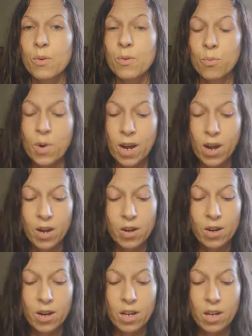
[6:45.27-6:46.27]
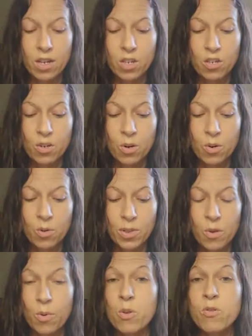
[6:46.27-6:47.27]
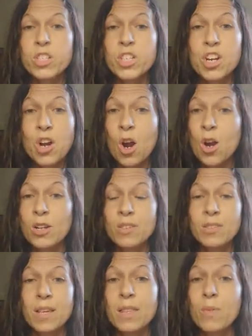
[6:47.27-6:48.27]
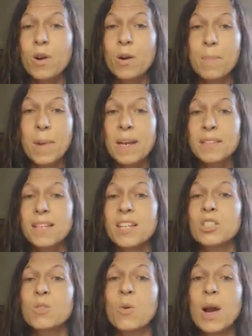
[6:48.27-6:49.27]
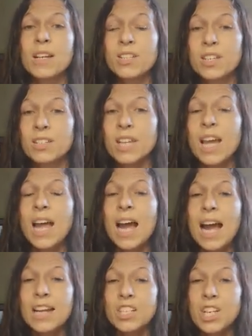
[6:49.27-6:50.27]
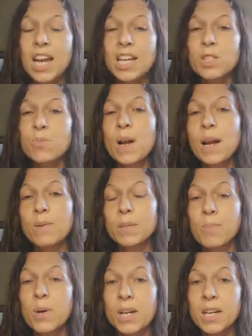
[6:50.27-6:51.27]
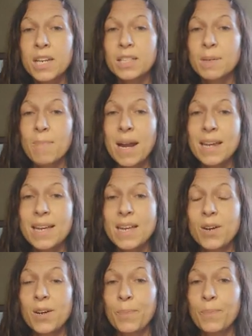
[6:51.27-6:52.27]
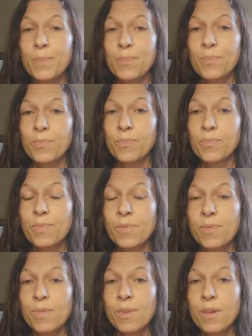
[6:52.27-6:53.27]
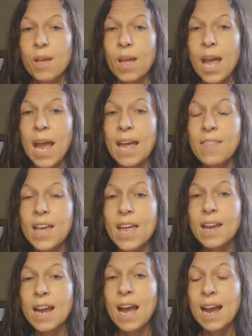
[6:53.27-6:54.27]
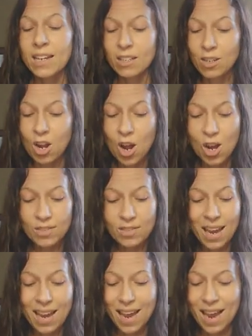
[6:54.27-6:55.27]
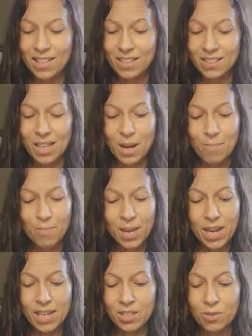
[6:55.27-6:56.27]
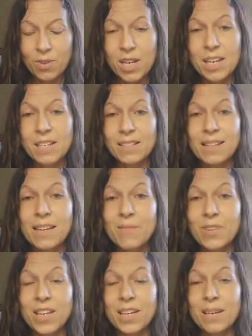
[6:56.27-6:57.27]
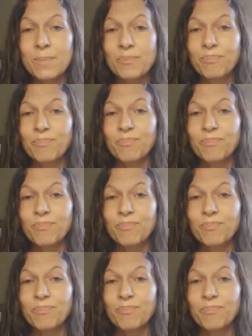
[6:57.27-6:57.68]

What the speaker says: where, they were Christian artists and they were amazing. So I changed what I was putting into my ear. And then I had this like big screen TV